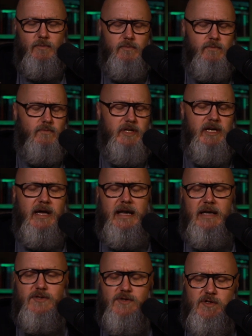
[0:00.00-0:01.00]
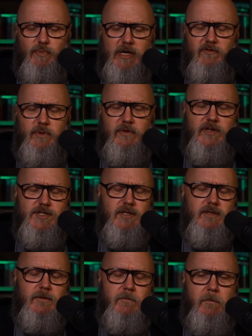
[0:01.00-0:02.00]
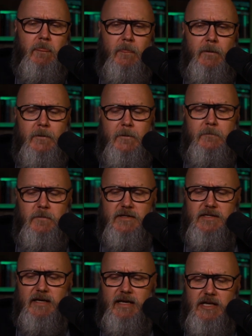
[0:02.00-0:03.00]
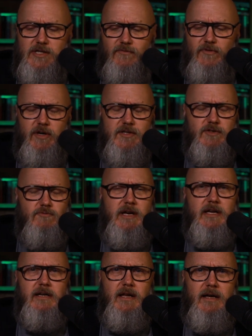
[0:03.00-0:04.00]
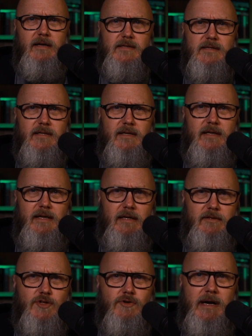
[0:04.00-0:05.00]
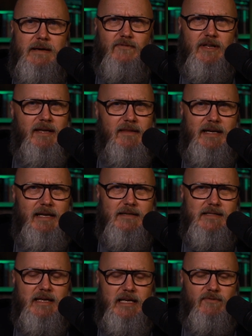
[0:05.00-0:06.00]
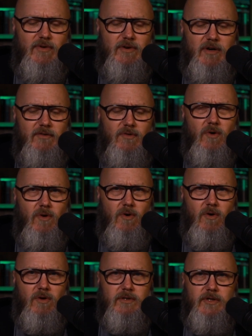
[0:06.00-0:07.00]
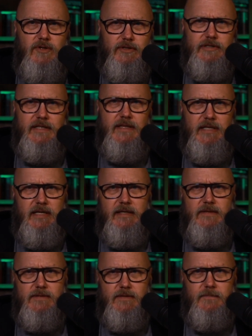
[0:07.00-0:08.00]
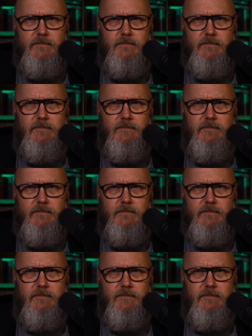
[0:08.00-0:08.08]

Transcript: When God answers the prayer of provision, it's an occasion for us to recognize and to triumph that he is the giver of all good things.